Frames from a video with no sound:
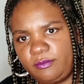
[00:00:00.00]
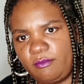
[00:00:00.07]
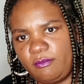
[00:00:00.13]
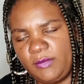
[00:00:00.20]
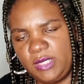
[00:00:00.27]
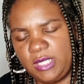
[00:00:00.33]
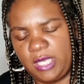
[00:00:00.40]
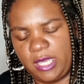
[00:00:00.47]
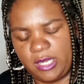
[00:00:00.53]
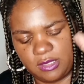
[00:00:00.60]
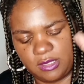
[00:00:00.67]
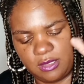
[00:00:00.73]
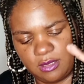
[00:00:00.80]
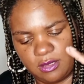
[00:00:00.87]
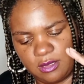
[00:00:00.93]
that
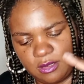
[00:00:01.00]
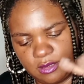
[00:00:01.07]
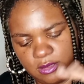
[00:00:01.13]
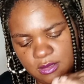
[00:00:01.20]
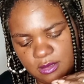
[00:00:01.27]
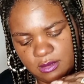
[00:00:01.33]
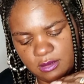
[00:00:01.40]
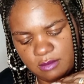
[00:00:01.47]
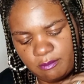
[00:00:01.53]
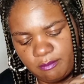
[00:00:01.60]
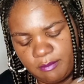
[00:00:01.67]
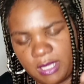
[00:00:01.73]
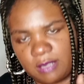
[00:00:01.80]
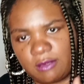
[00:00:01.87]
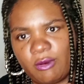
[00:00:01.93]

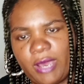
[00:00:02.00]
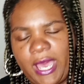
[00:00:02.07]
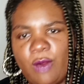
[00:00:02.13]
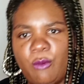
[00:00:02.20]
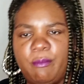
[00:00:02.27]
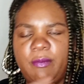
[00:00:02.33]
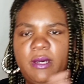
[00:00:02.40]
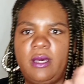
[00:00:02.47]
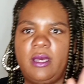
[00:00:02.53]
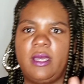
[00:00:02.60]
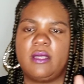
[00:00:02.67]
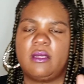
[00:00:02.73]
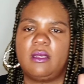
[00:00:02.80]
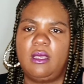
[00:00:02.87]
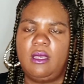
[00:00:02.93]
mellow out month,
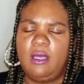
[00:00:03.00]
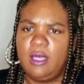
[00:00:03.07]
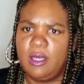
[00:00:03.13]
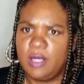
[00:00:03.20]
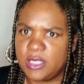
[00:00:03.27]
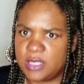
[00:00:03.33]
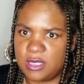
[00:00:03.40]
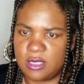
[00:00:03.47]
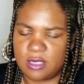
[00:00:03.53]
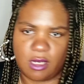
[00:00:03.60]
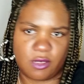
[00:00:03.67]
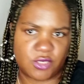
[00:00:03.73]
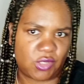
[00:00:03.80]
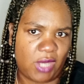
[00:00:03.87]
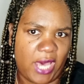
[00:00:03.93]
because this is
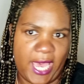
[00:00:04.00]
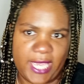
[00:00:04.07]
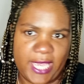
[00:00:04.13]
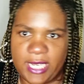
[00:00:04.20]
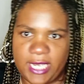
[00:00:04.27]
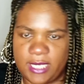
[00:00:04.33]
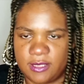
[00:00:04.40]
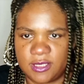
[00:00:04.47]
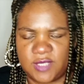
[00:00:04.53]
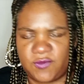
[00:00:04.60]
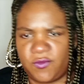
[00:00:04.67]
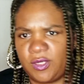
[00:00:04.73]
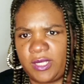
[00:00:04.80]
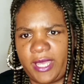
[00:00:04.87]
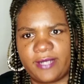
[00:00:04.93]
also hiatus for
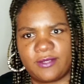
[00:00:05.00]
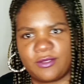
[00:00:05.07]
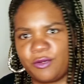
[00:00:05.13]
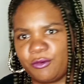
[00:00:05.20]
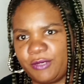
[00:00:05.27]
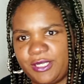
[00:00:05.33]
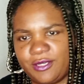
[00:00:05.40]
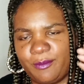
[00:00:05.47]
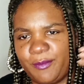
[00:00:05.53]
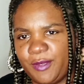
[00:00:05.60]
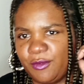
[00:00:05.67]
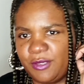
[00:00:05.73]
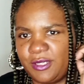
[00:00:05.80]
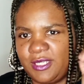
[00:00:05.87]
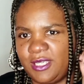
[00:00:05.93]
like the Greek
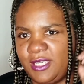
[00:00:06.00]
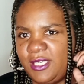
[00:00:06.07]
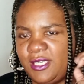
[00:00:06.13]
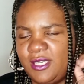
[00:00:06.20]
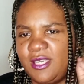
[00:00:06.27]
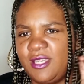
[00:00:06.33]
community.